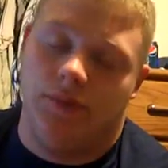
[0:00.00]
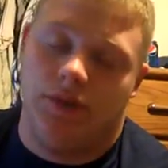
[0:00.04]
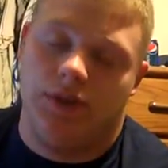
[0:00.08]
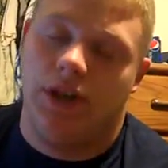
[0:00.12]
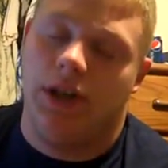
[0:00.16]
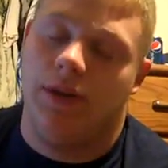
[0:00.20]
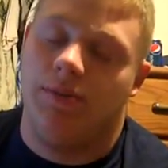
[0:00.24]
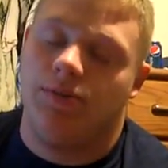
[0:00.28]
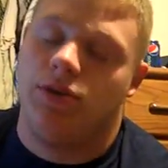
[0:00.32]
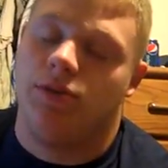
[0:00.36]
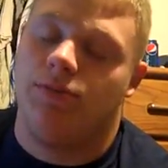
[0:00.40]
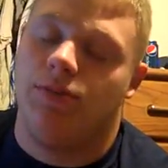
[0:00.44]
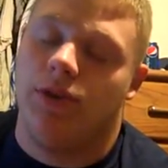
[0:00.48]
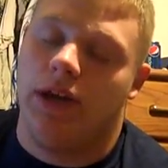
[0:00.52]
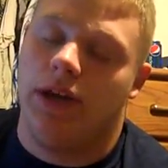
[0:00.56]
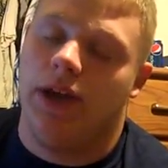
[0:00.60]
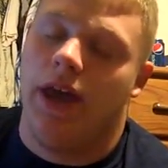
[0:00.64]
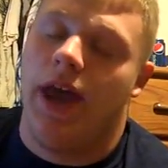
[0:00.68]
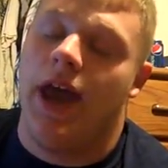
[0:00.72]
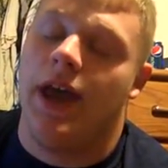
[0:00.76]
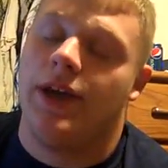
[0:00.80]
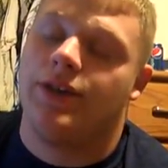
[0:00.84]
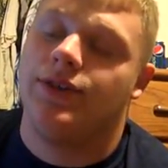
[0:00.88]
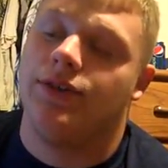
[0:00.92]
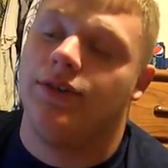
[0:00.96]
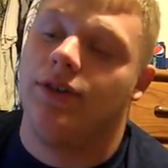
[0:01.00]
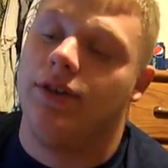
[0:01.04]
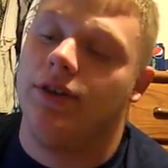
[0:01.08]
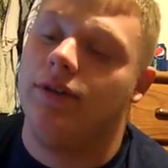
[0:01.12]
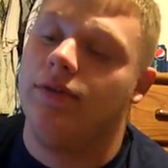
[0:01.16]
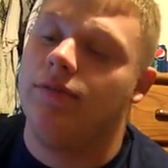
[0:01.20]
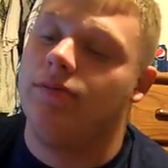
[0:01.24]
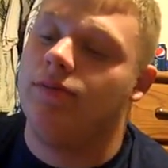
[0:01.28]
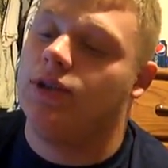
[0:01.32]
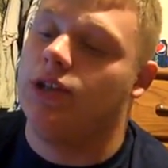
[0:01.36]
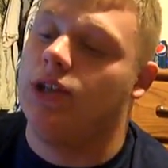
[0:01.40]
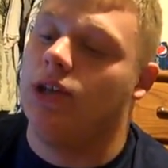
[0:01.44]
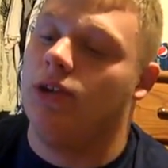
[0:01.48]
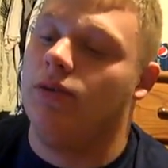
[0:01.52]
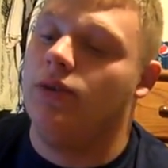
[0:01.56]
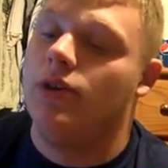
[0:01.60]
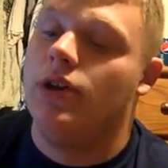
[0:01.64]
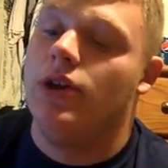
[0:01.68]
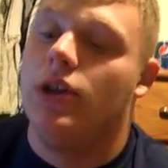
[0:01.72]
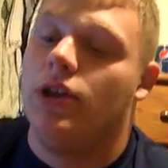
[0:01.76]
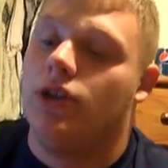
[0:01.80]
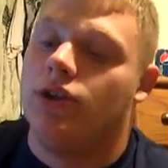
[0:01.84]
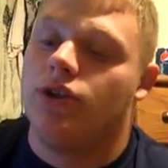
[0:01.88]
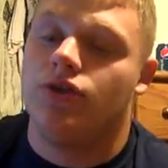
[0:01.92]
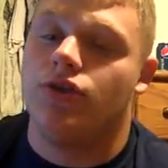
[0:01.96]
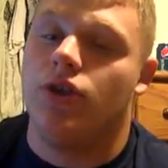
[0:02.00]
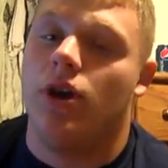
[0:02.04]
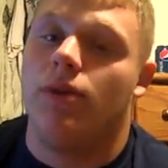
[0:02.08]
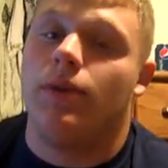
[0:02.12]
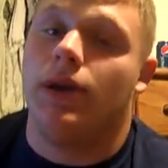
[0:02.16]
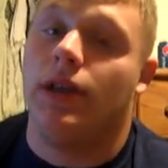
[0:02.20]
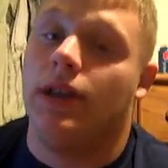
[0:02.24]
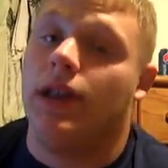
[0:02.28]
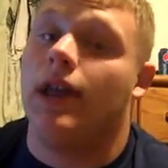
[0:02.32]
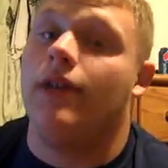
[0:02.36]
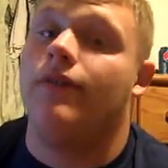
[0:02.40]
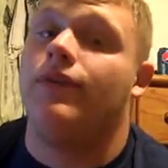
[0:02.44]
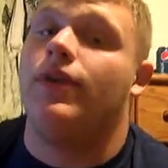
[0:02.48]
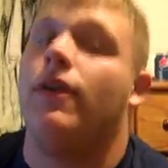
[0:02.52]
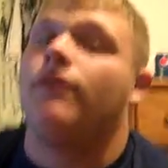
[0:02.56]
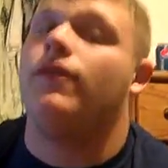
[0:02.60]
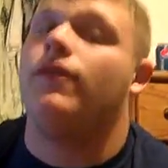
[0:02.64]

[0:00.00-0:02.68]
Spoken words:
tips would be excellent. So just drop me a line if you